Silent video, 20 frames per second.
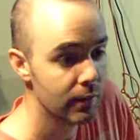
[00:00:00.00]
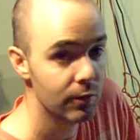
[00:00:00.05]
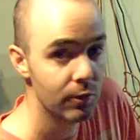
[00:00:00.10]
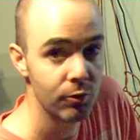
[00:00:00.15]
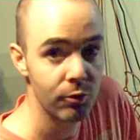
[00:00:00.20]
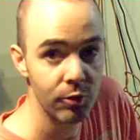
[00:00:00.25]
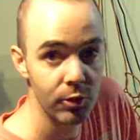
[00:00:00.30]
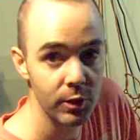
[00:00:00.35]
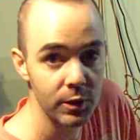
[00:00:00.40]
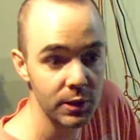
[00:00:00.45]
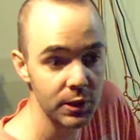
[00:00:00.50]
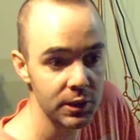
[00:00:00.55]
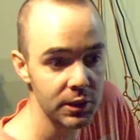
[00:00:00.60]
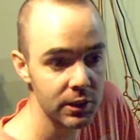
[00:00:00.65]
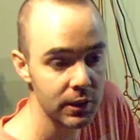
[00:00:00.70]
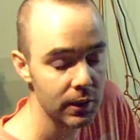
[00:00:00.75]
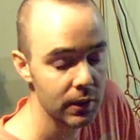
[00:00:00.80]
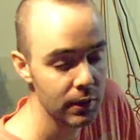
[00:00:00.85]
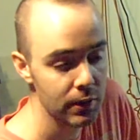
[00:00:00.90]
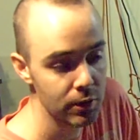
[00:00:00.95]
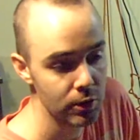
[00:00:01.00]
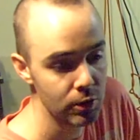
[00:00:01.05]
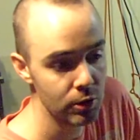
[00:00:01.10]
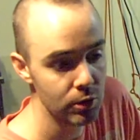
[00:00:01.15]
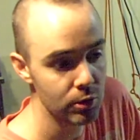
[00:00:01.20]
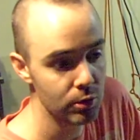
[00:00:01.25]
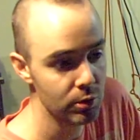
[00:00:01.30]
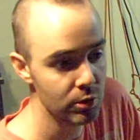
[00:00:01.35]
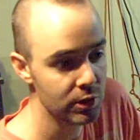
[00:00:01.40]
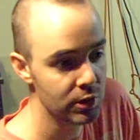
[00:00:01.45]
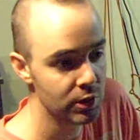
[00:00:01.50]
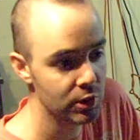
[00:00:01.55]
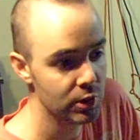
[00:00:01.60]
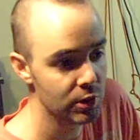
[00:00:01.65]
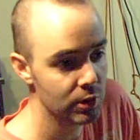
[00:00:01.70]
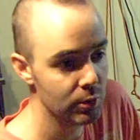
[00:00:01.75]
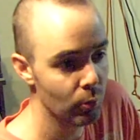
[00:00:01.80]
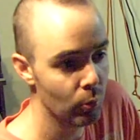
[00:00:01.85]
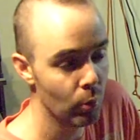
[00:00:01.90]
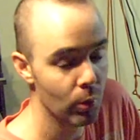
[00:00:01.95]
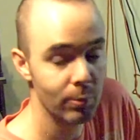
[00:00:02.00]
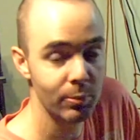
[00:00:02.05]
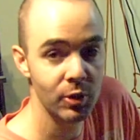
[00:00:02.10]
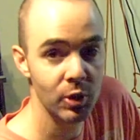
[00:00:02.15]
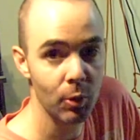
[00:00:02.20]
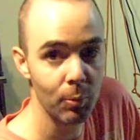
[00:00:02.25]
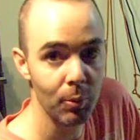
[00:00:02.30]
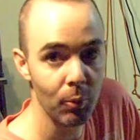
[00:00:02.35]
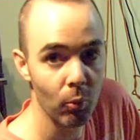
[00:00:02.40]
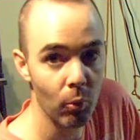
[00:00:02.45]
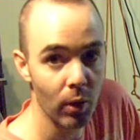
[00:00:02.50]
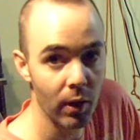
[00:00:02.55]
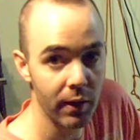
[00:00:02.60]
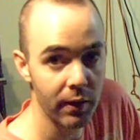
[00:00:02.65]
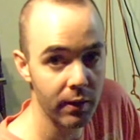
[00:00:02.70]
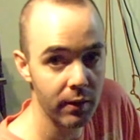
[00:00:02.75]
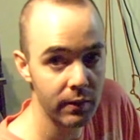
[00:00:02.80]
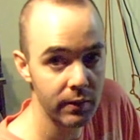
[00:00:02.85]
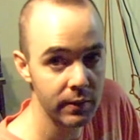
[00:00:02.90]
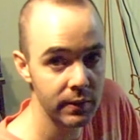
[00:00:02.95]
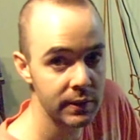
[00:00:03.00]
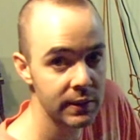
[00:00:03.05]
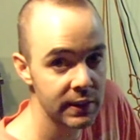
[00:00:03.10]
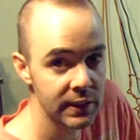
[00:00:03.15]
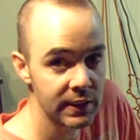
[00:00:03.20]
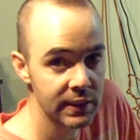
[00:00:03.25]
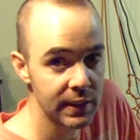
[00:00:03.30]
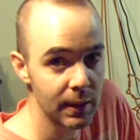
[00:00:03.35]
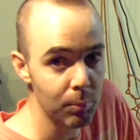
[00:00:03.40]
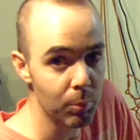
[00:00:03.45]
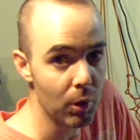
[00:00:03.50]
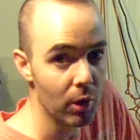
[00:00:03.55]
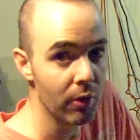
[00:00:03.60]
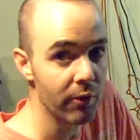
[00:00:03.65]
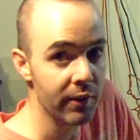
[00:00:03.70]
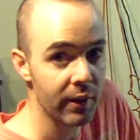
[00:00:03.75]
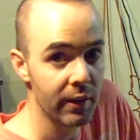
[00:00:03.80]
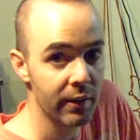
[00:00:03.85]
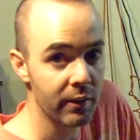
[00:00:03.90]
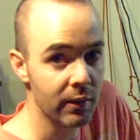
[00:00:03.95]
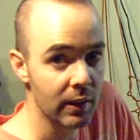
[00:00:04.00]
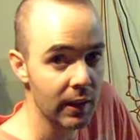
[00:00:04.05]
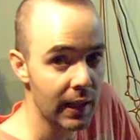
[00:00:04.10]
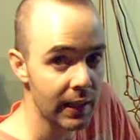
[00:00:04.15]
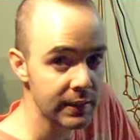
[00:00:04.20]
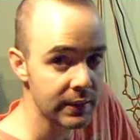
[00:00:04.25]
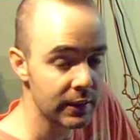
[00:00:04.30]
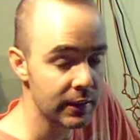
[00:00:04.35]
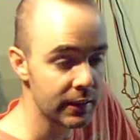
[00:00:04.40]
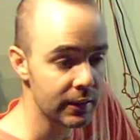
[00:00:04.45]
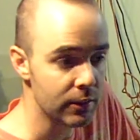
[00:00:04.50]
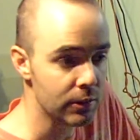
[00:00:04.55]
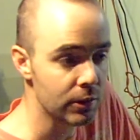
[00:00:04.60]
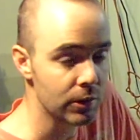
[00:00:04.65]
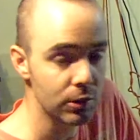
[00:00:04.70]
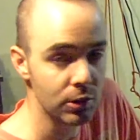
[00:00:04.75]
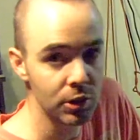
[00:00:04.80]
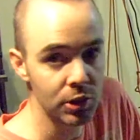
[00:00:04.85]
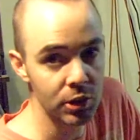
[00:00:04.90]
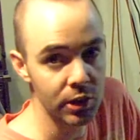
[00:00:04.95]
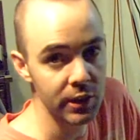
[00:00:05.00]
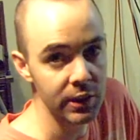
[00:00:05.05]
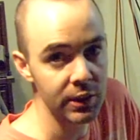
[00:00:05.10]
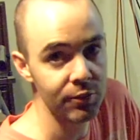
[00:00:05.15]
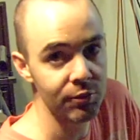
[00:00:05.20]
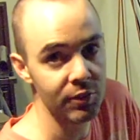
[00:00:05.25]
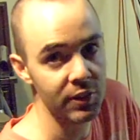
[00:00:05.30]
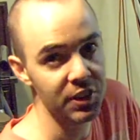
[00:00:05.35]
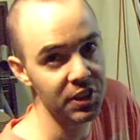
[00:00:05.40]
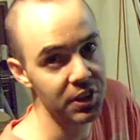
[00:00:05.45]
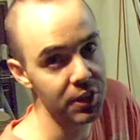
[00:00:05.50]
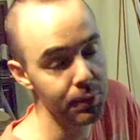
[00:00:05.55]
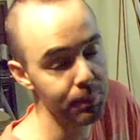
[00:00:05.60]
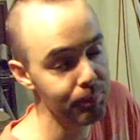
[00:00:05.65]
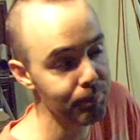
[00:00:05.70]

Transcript: First, use warm soap and water. Skip all the other glass cleaners. Go straight to vinegar.